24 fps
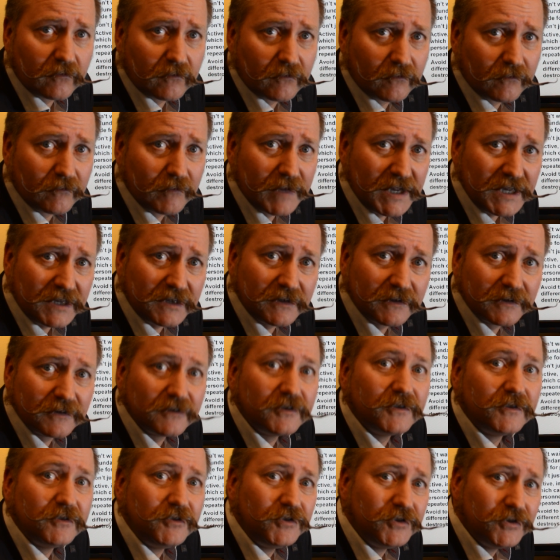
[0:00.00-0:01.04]
Make
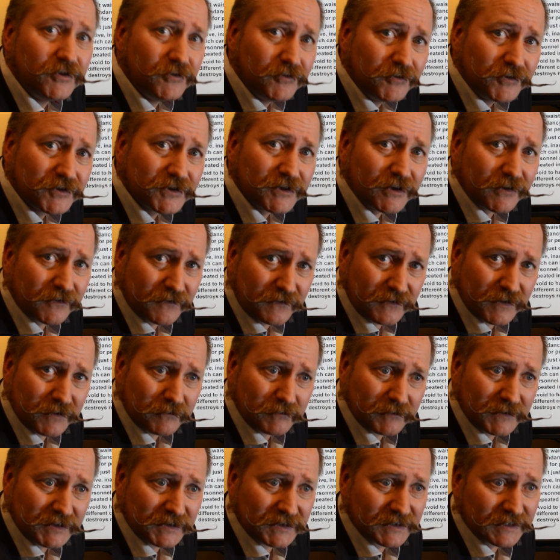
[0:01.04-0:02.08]
use of them
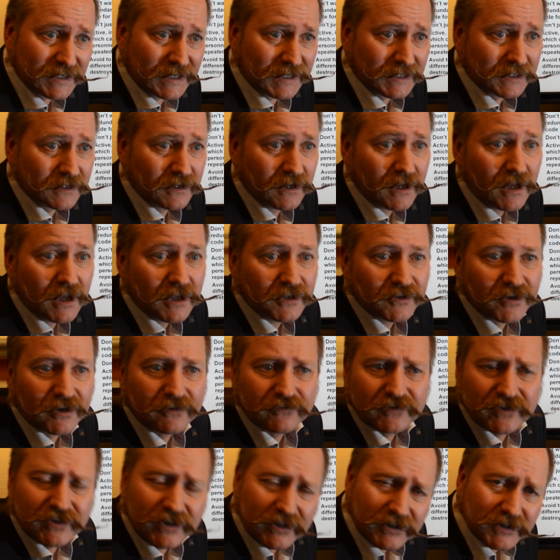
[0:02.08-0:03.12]
instead.
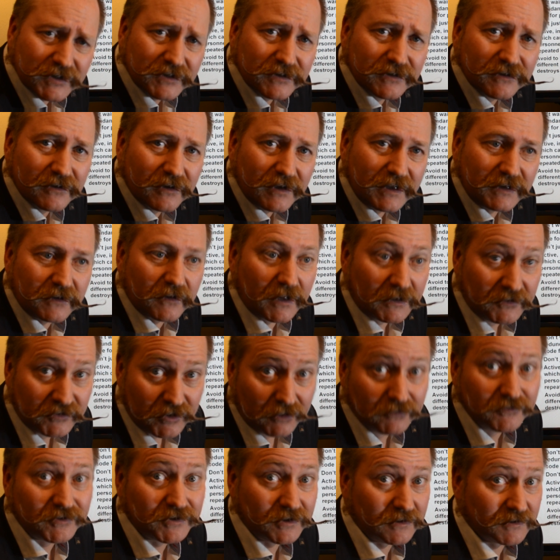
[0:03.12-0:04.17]
Don't just
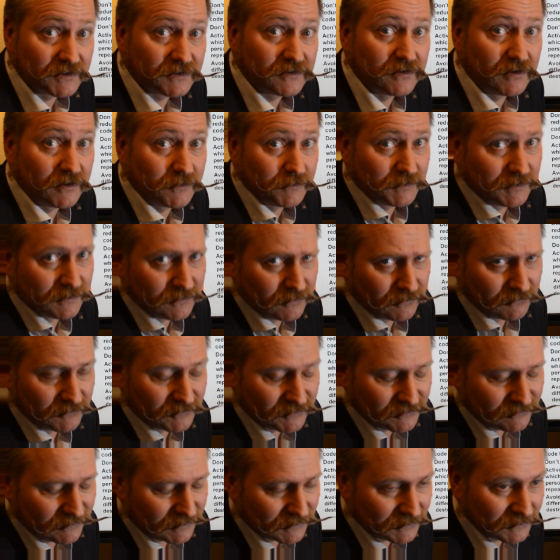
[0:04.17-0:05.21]
copy the old
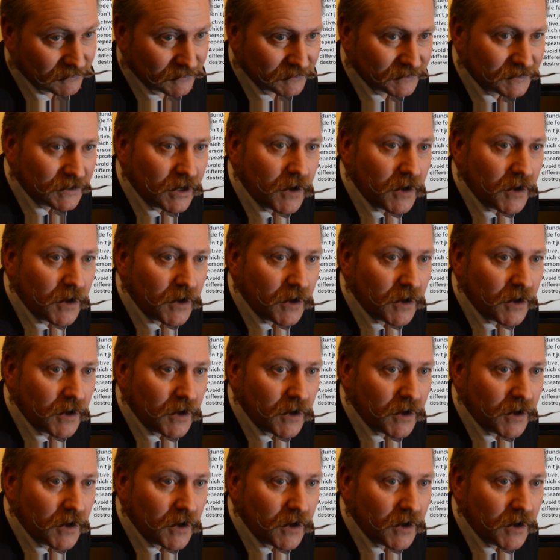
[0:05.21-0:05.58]
structures.